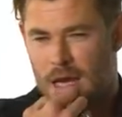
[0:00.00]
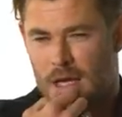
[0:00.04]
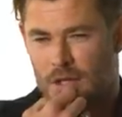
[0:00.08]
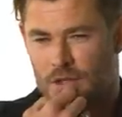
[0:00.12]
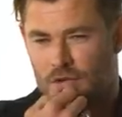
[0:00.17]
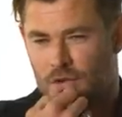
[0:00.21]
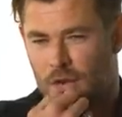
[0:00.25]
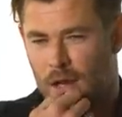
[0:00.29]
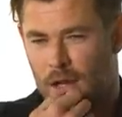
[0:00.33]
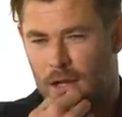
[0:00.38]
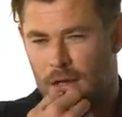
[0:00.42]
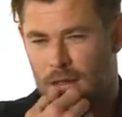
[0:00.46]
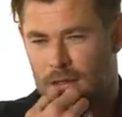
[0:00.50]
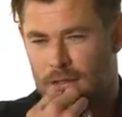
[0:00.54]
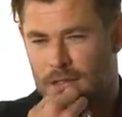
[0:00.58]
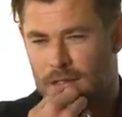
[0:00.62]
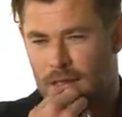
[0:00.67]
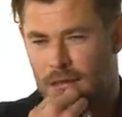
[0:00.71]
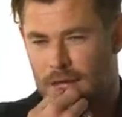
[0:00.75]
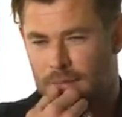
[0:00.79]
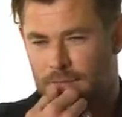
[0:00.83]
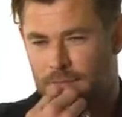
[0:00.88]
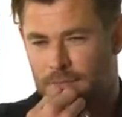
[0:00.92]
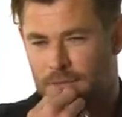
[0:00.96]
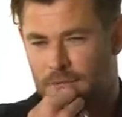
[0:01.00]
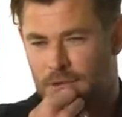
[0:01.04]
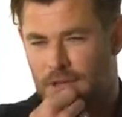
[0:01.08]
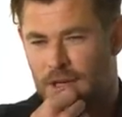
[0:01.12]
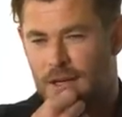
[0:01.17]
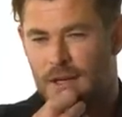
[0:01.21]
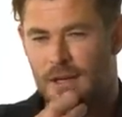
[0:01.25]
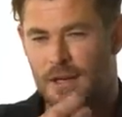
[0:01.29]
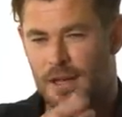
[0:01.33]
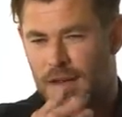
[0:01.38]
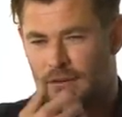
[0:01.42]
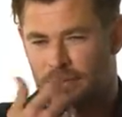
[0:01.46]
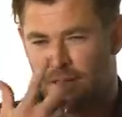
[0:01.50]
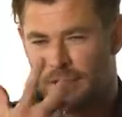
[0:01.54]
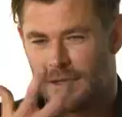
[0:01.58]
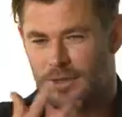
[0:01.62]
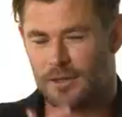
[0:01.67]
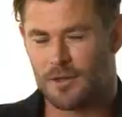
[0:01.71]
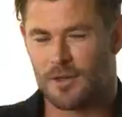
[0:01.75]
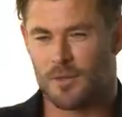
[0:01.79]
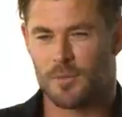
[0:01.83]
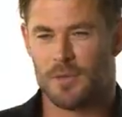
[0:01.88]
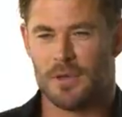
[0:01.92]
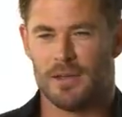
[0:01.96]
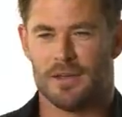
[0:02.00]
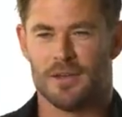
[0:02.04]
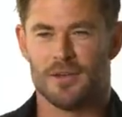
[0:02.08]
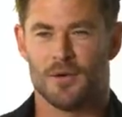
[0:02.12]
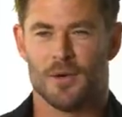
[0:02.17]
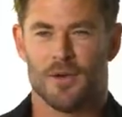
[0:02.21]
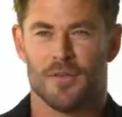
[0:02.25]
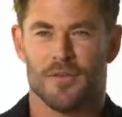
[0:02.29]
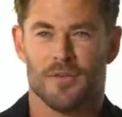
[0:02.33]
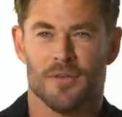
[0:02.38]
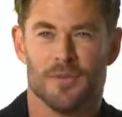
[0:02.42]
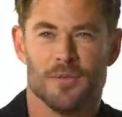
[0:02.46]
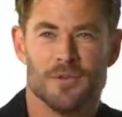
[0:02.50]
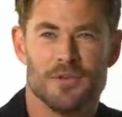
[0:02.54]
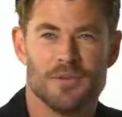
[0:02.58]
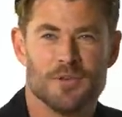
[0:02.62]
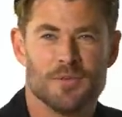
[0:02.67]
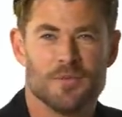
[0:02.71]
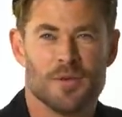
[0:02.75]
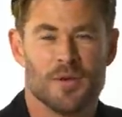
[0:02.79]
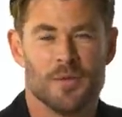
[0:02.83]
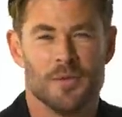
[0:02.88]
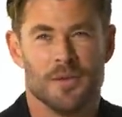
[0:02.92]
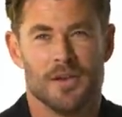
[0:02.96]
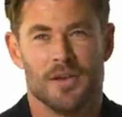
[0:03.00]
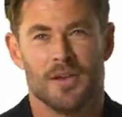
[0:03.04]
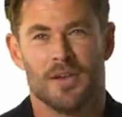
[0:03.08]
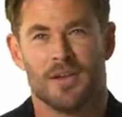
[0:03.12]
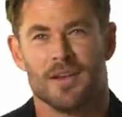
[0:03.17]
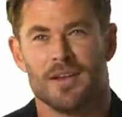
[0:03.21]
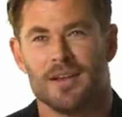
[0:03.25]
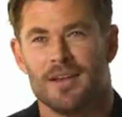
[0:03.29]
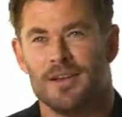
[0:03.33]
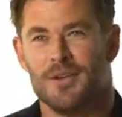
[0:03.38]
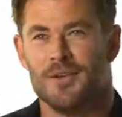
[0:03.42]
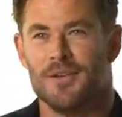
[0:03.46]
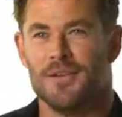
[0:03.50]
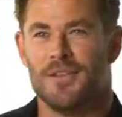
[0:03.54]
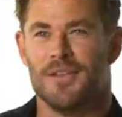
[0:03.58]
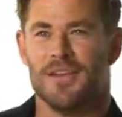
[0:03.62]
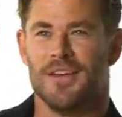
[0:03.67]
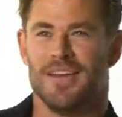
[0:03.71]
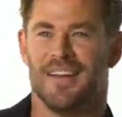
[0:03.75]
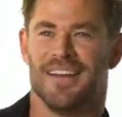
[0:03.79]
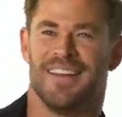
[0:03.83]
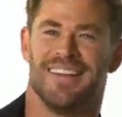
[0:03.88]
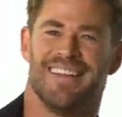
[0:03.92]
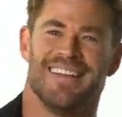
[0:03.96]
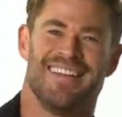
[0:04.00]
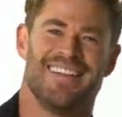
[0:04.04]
Australia, so she didn't have to look at me too often, which was probably a good thing.